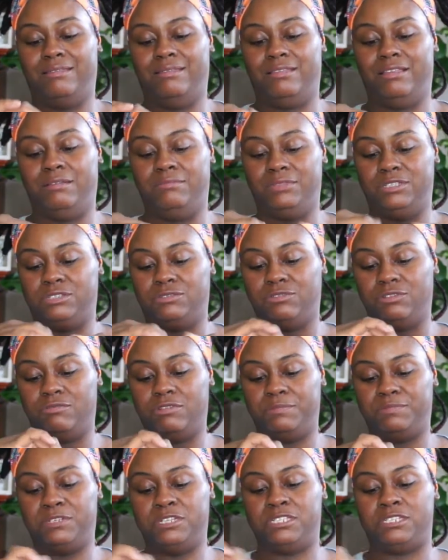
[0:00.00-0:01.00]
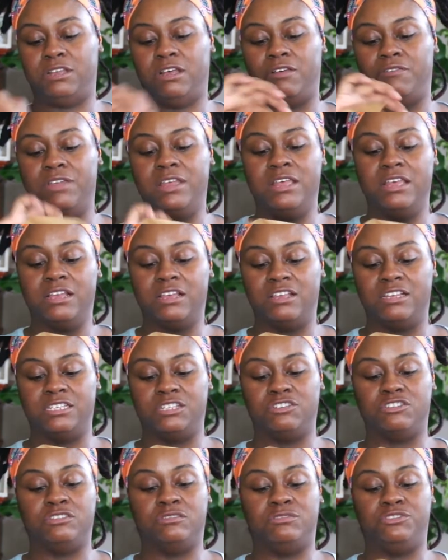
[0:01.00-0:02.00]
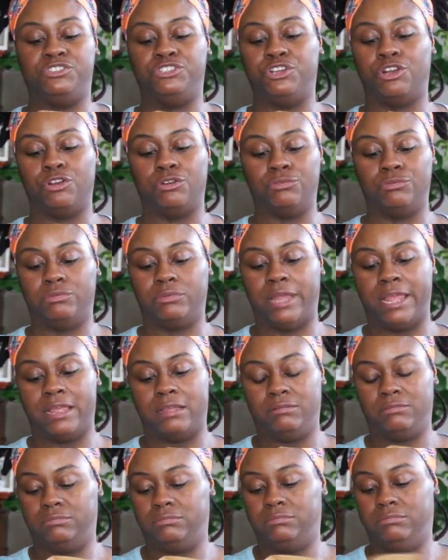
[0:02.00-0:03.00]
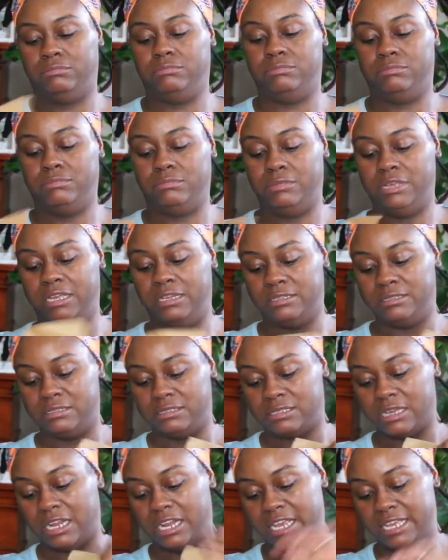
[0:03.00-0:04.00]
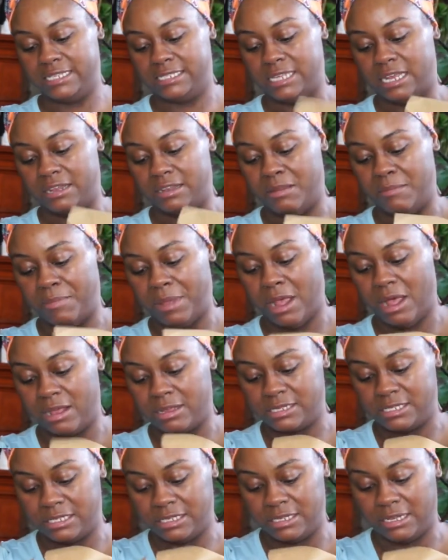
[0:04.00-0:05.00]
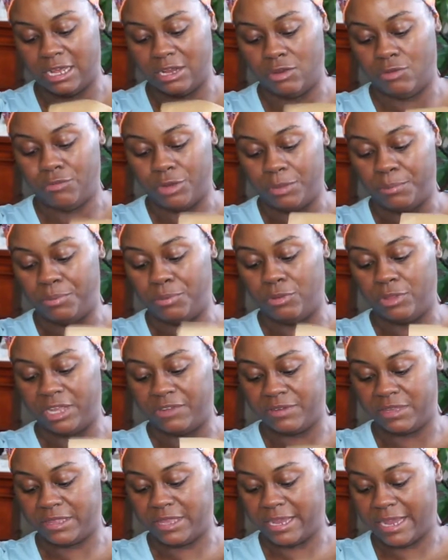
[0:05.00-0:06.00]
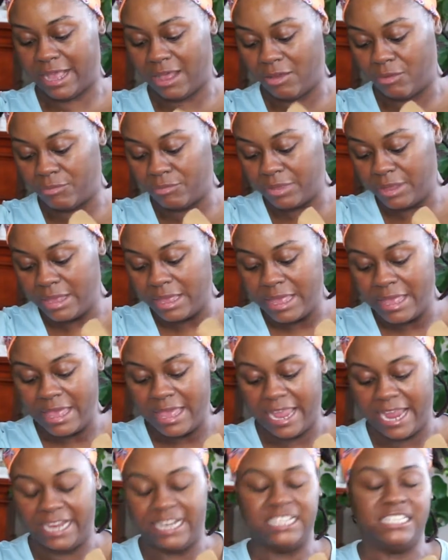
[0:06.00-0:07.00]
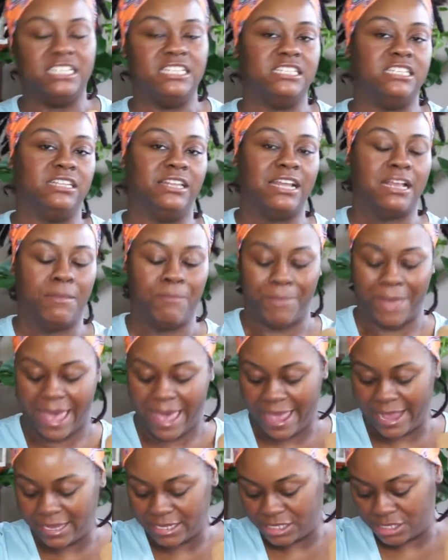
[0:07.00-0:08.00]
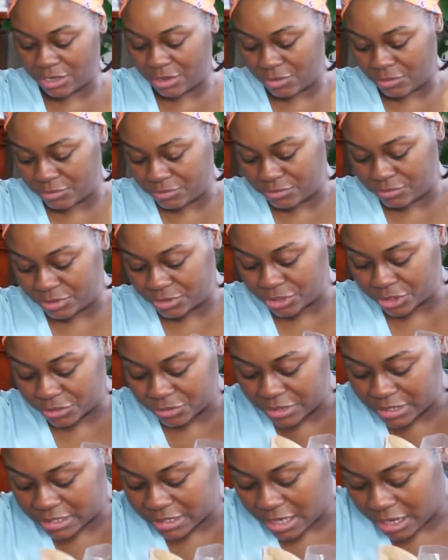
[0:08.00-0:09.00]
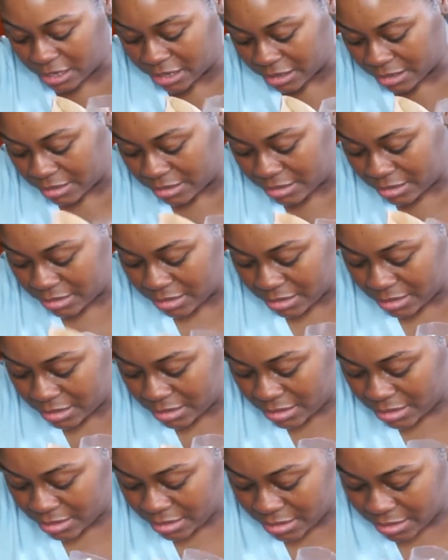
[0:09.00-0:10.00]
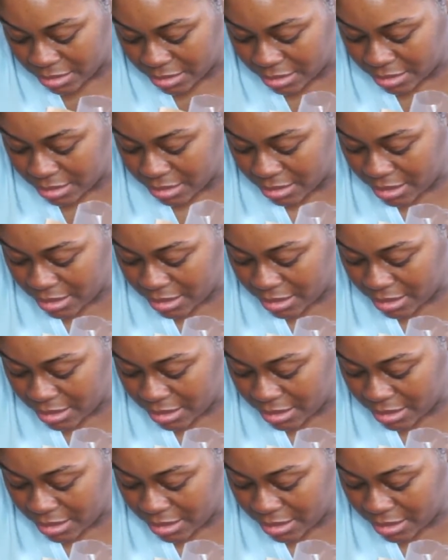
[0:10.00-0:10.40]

I'm just going to rip this off because there's dirt like kind of inside the box, and I don't want to pull everything out. And this isn't like a bag, so the dirt is kind of